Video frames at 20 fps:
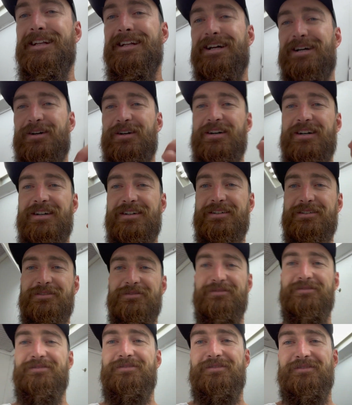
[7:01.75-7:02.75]
Now I
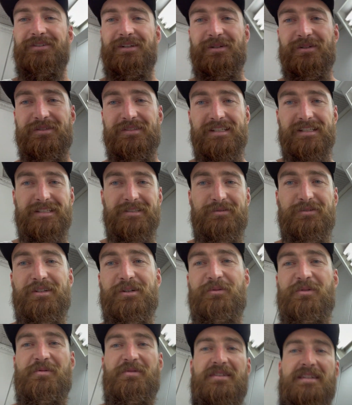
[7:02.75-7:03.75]
said this is going
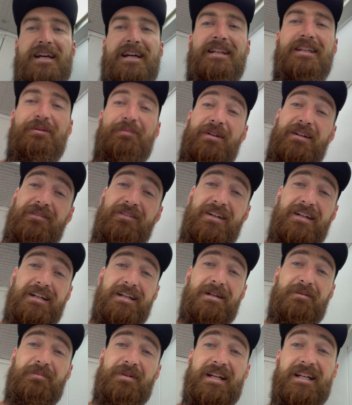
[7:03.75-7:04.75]
to be my daily, but I've ended
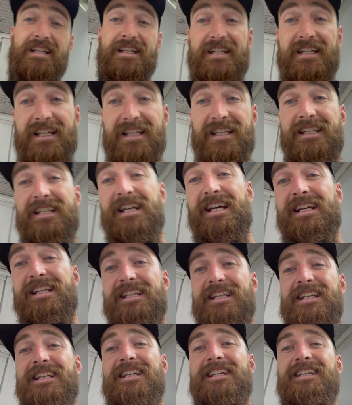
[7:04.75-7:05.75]
up getting another
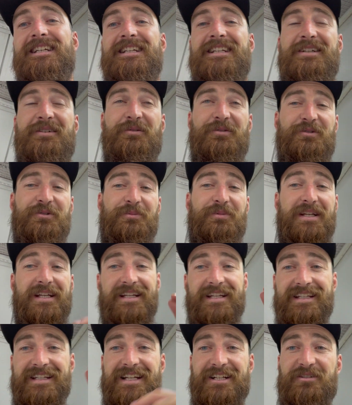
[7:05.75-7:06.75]
daily, which will be
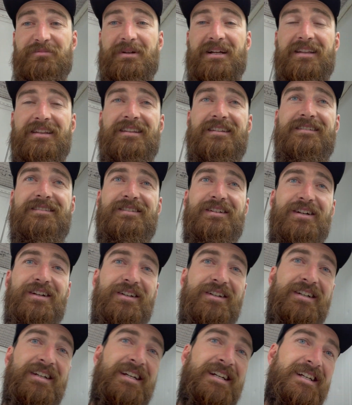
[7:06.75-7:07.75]
here next month. So
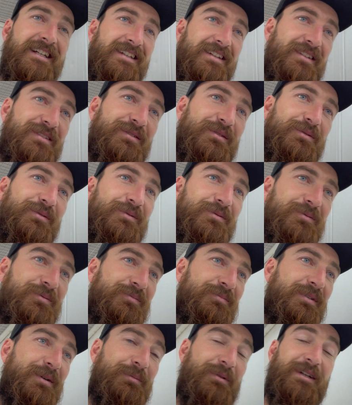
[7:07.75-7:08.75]
this will
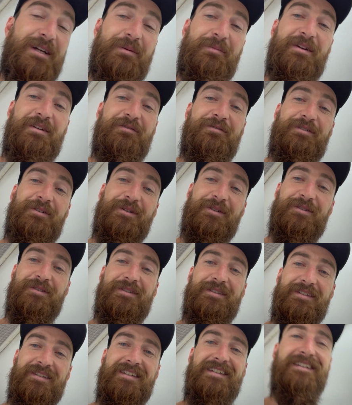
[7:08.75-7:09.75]
probably come out
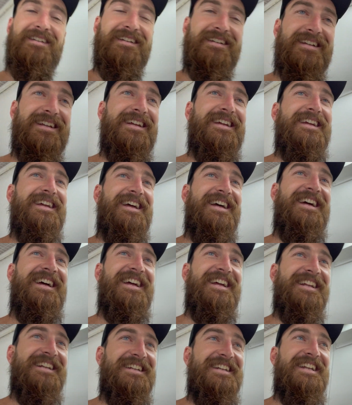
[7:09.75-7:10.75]
first,
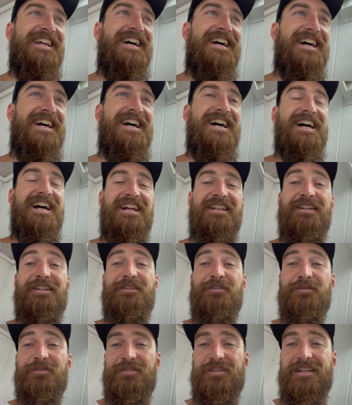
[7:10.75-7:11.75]
and then
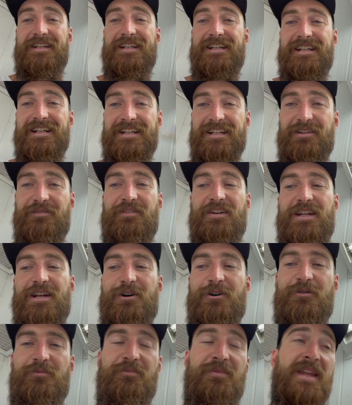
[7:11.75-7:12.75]
you'll see another video
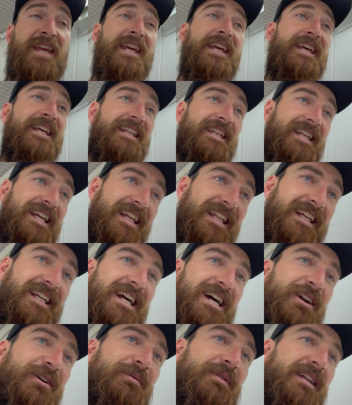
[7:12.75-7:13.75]
on the other
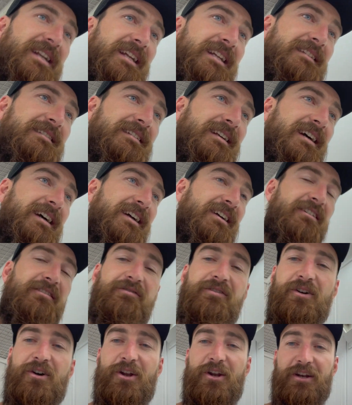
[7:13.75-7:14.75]
car I'm getting. So I've
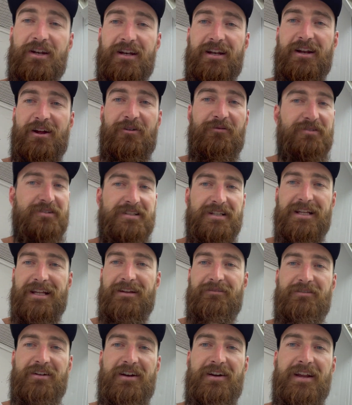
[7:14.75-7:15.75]
got obviously
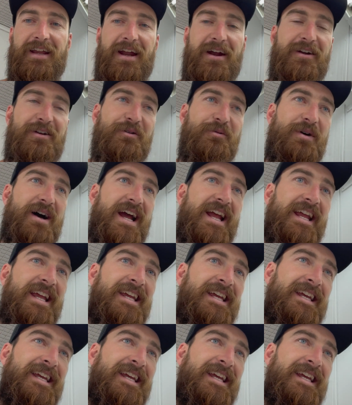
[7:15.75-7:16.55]
very carried away.